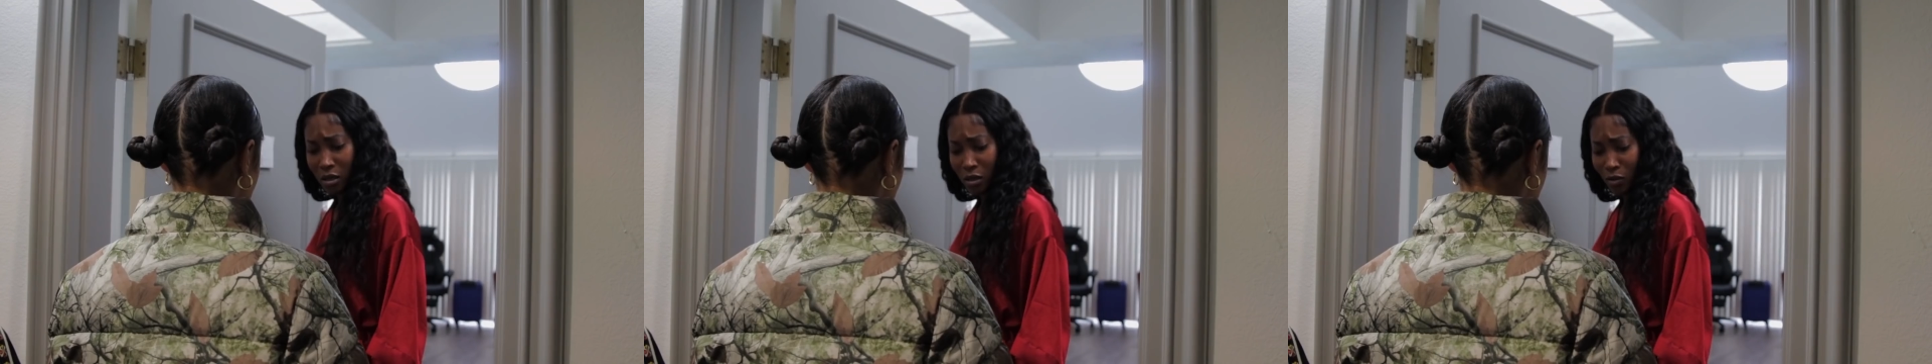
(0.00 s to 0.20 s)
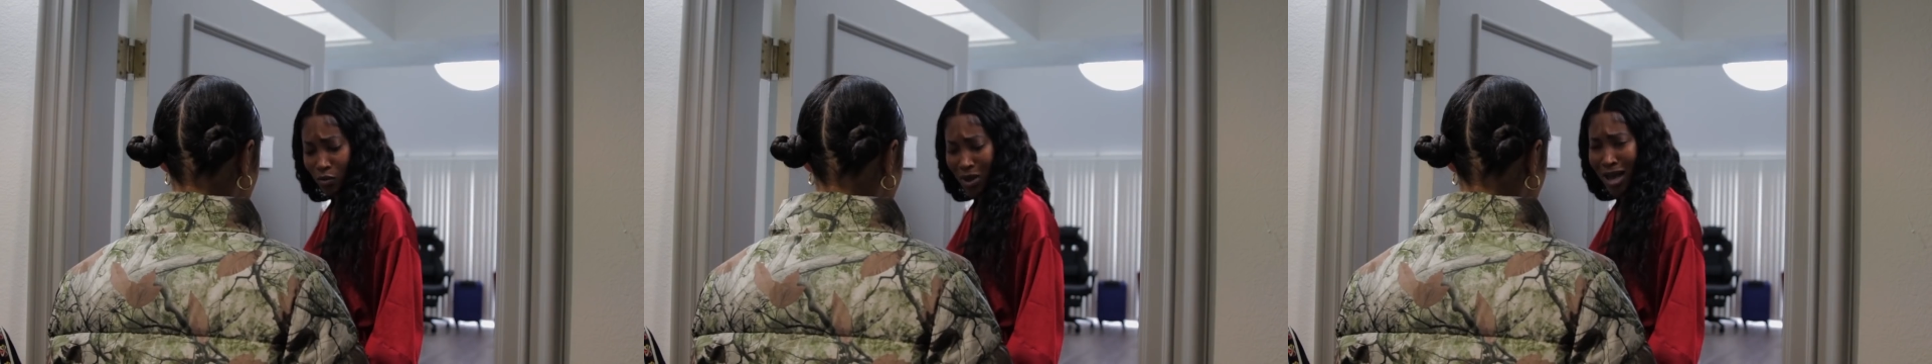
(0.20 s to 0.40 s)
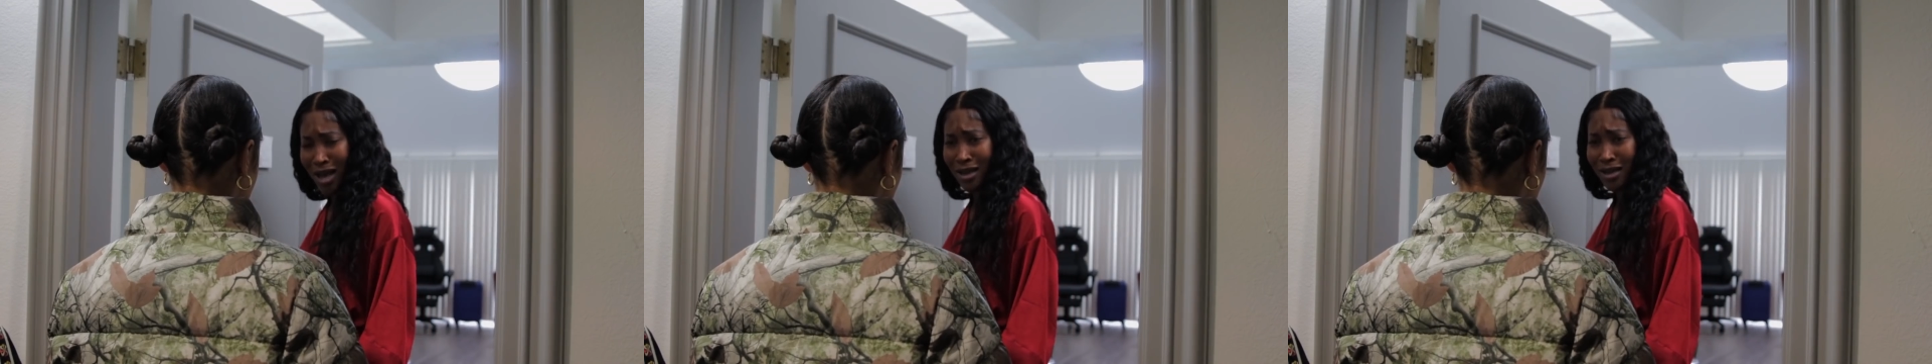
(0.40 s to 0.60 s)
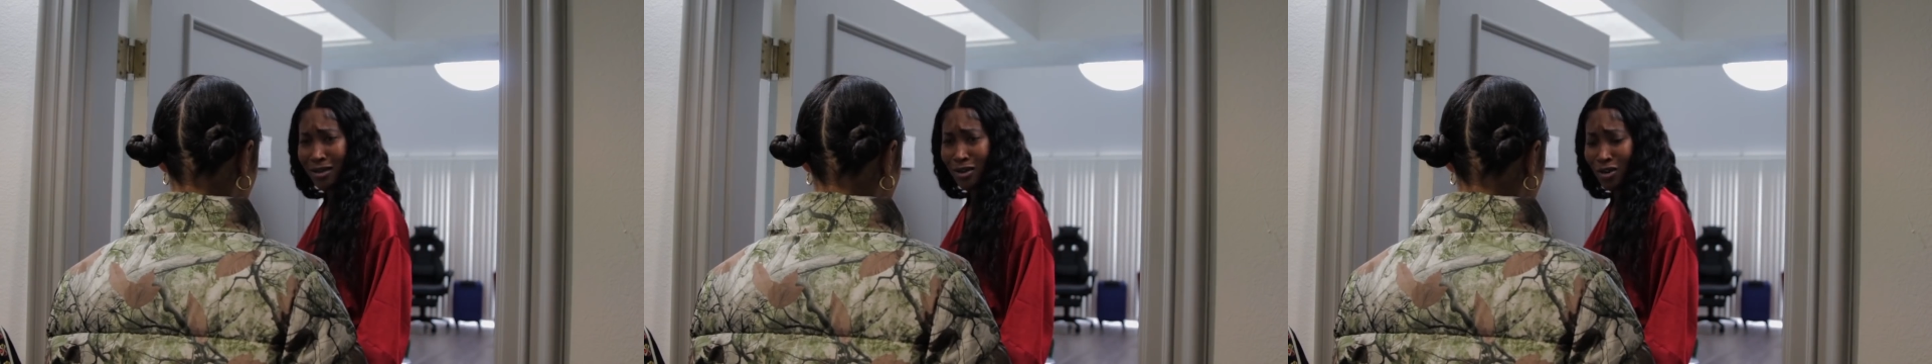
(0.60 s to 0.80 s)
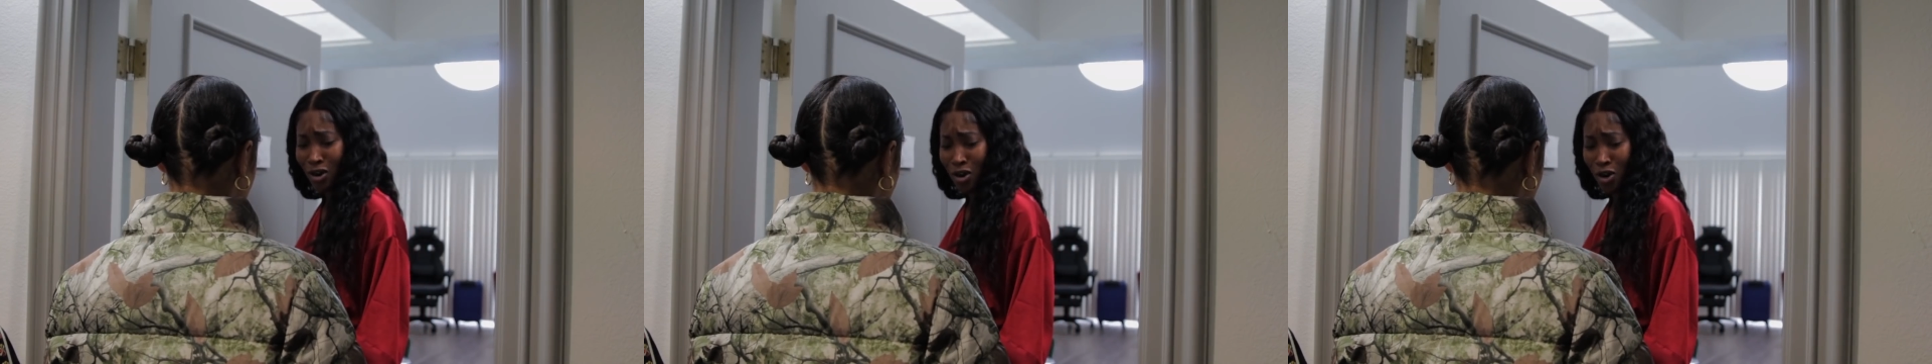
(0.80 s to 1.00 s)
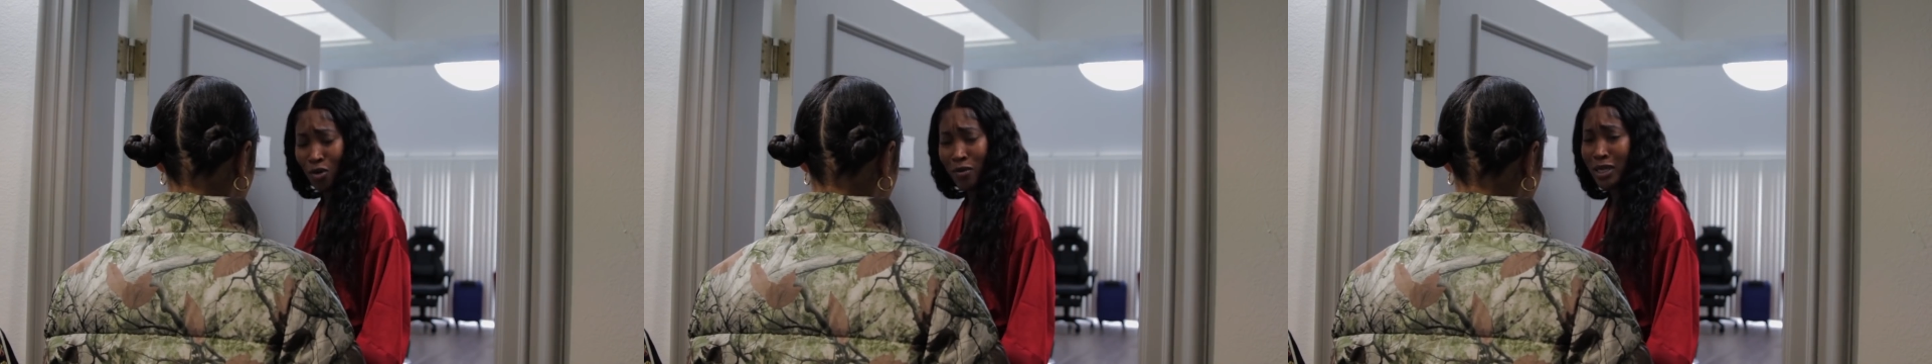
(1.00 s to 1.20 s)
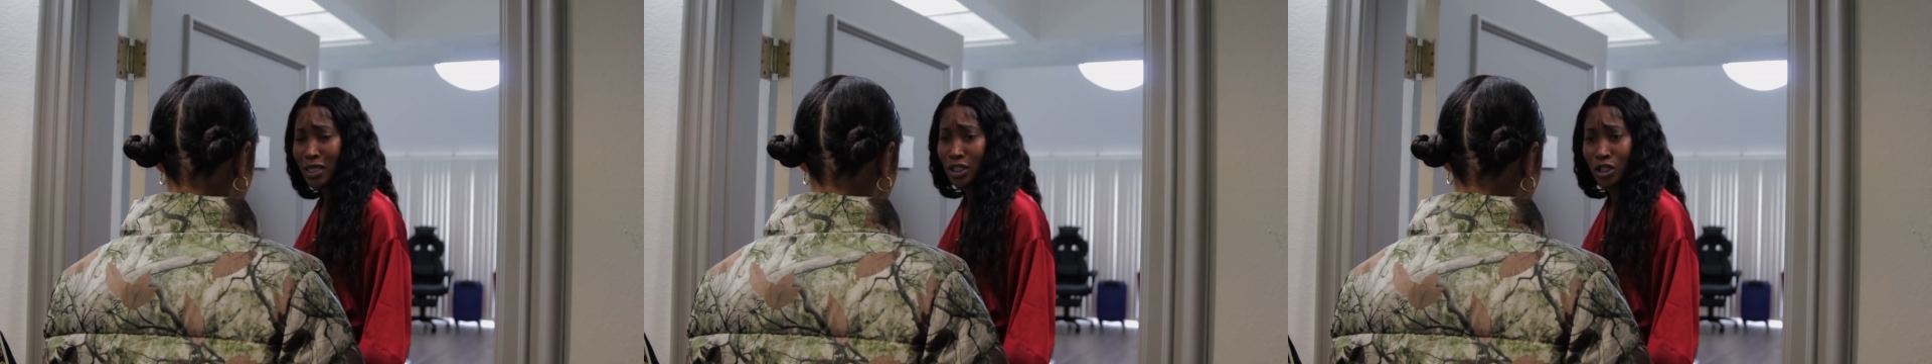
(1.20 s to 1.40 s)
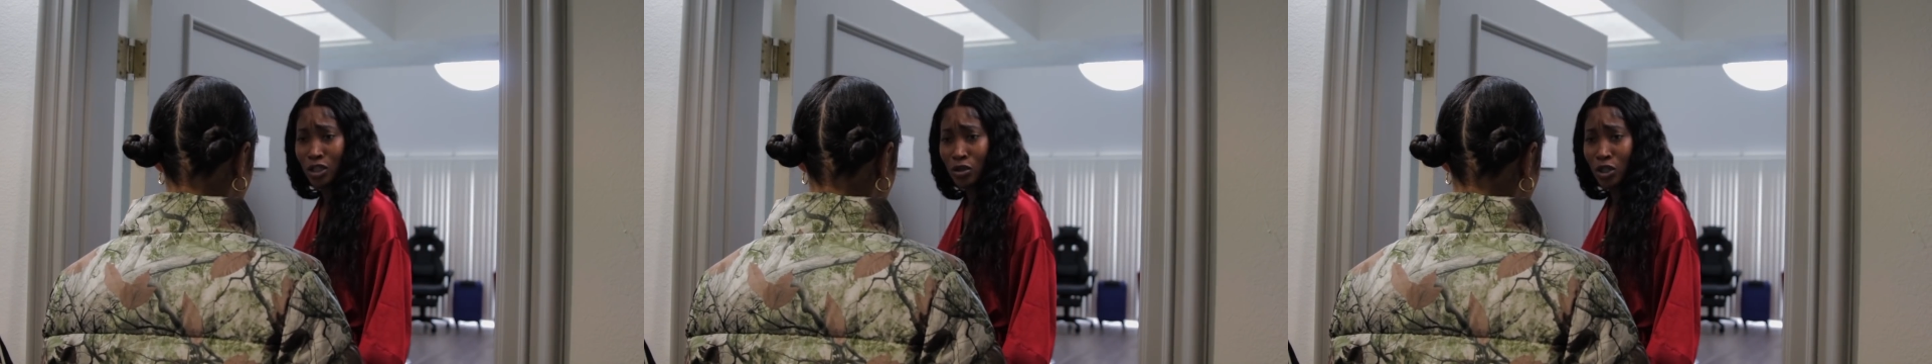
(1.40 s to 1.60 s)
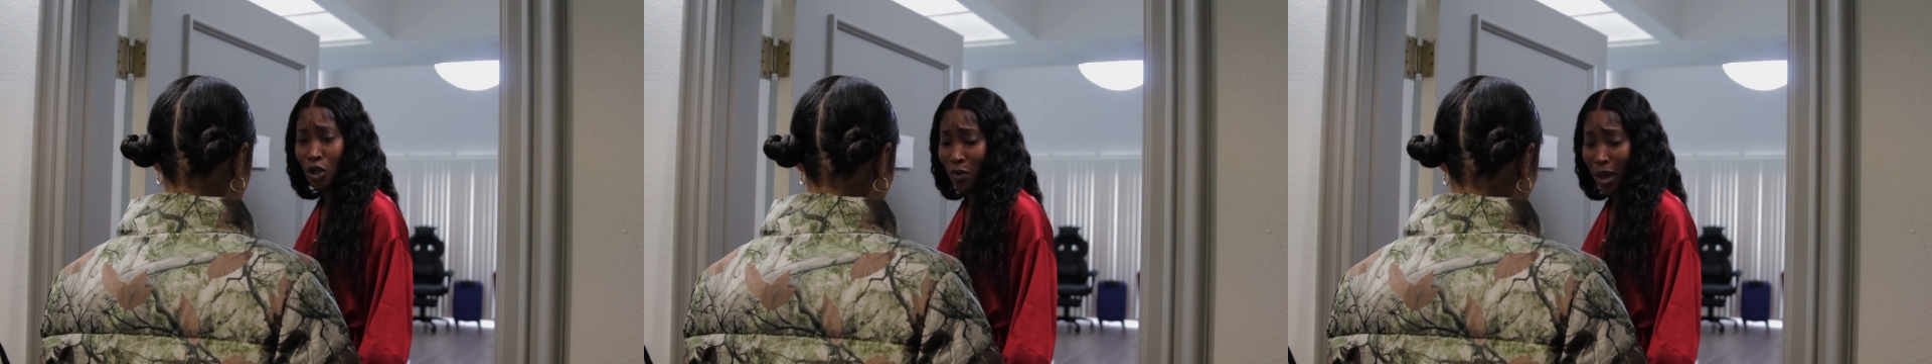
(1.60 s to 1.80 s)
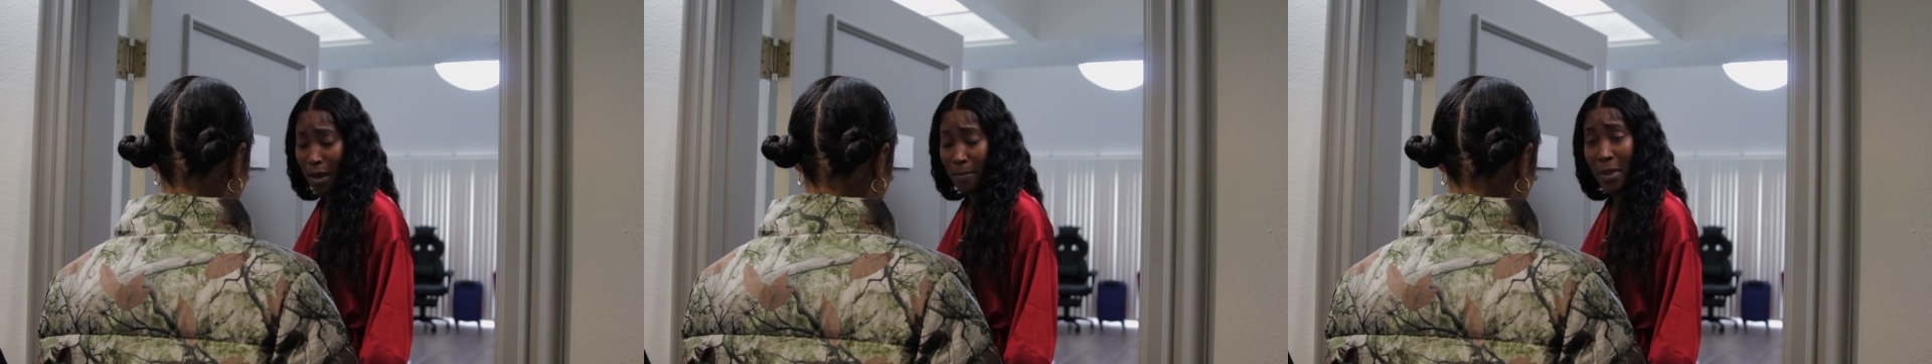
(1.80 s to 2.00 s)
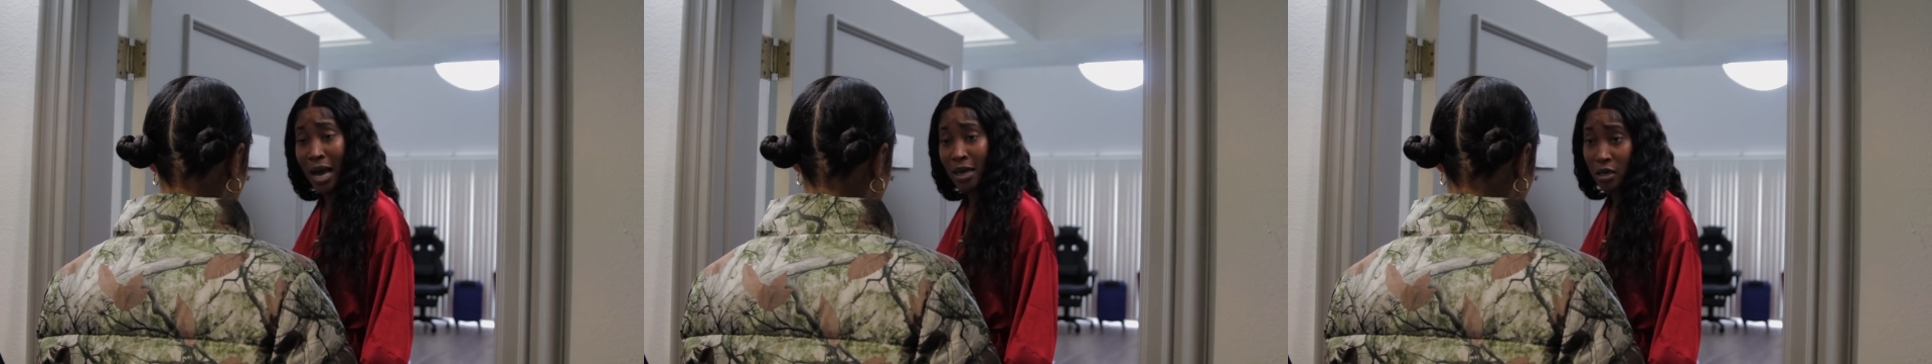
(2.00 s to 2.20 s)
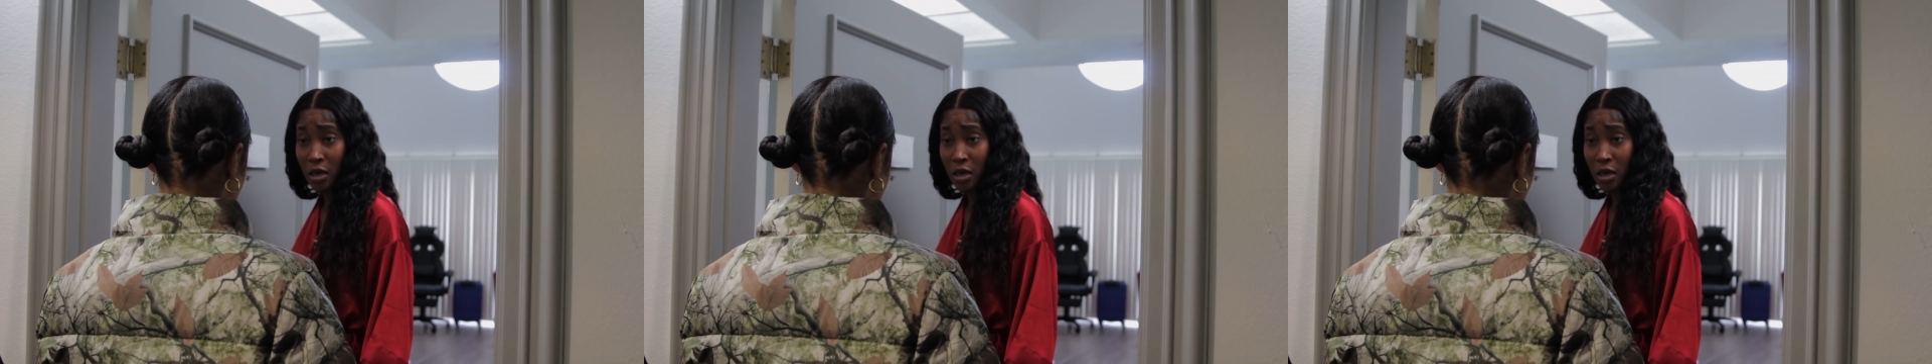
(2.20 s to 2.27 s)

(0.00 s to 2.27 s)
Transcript: What? Girl, who is you? You at my